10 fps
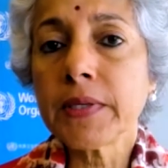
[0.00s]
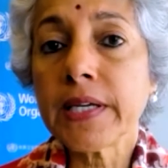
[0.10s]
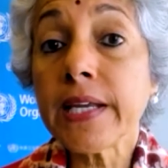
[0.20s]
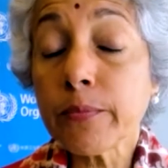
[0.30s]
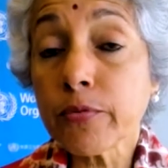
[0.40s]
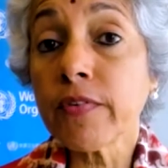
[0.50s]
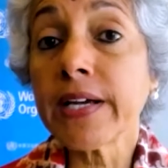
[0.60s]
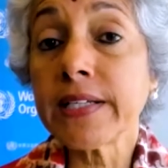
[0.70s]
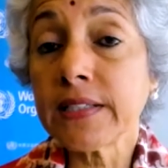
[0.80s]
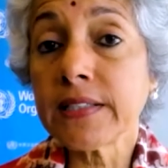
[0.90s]
in
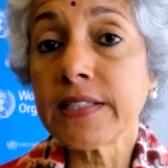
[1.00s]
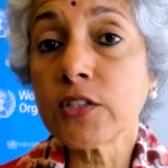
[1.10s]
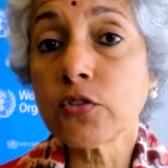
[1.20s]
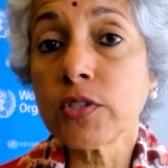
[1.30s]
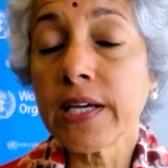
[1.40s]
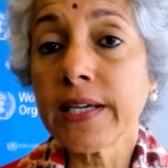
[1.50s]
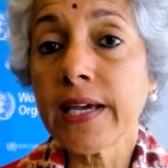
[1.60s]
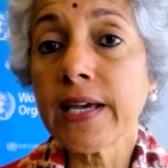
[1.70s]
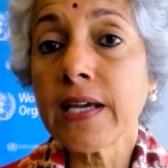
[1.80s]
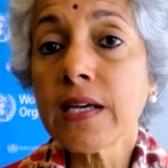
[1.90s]
providing the day-to-day
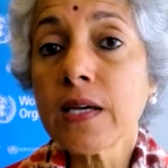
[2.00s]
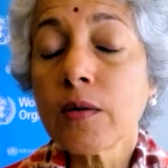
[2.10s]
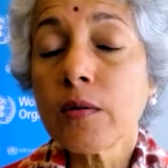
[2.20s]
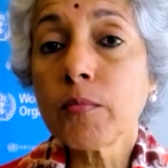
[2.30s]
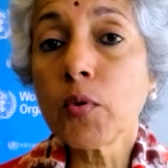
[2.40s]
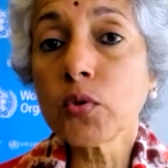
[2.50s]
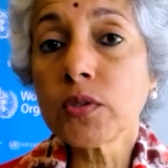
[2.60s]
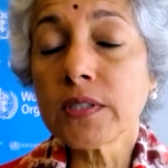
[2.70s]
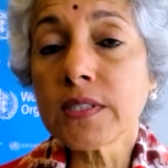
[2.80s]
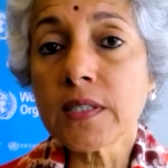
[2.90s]
care, both
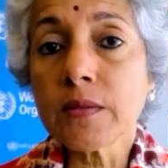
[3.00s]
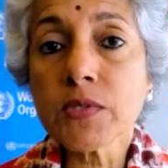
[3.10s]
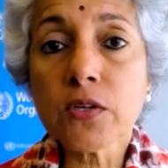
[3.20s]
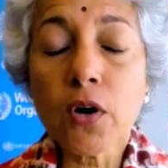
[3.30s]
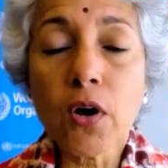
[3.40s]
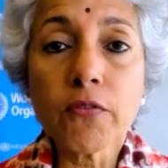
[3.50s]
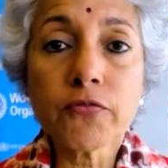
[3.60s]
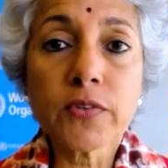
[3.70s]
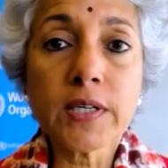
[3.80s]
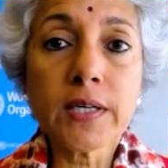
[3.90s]
in terms of
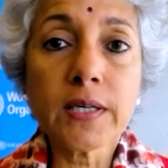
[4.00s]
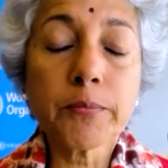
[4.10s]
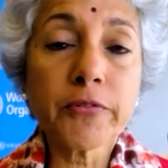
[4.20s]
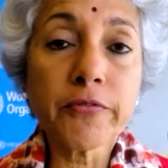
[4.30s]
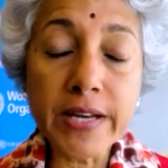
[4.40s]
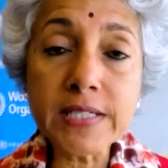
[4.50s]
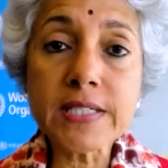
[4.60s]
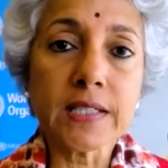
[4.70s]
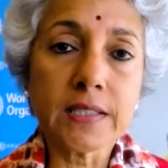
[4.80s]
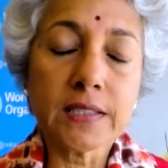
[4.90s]

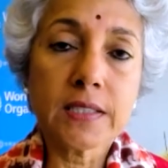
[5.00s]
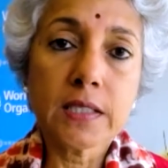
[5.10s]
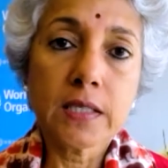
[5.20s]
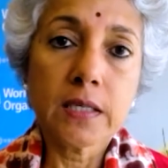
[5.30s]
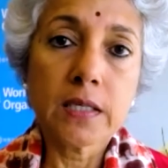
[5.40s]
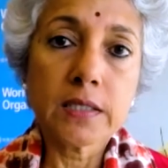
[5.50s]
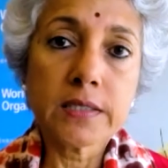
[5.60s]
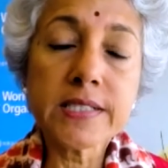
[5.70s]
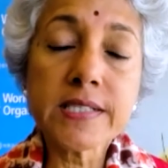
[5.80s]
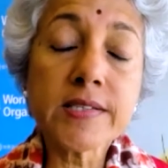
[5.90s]
preventing
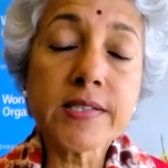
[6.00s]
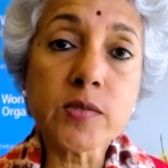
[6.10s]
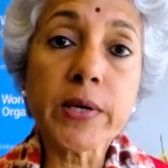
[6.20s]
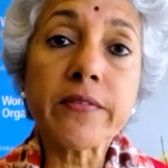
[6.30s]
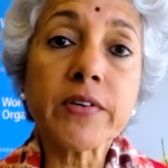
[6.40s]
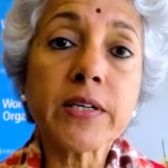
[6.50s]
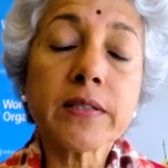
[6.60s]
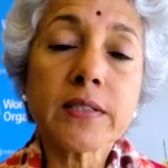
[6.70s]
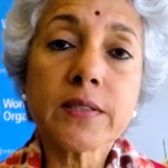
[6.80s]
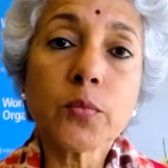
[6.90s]
diseases. Whenever
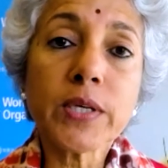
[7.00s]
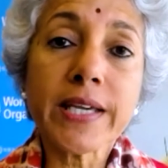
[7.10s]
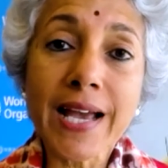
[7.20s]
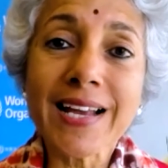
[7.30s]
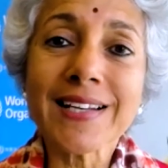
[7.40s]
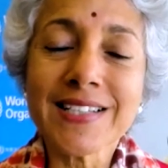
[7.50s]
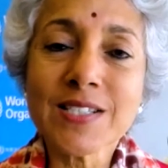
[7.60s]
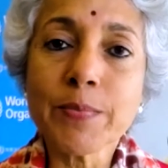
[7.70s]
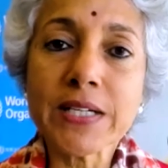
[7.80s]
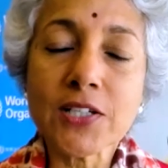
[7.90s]
we can, it's
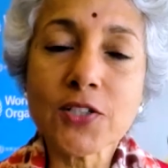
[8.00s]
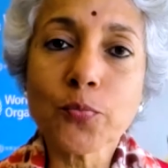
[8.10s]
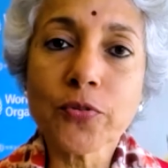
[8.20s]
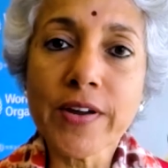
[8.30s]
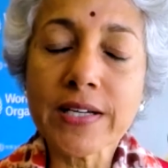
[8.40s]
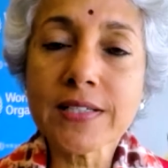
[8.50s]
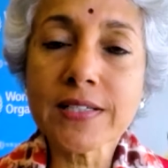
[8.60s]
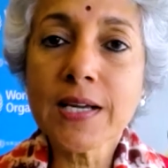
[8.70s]
better to prevent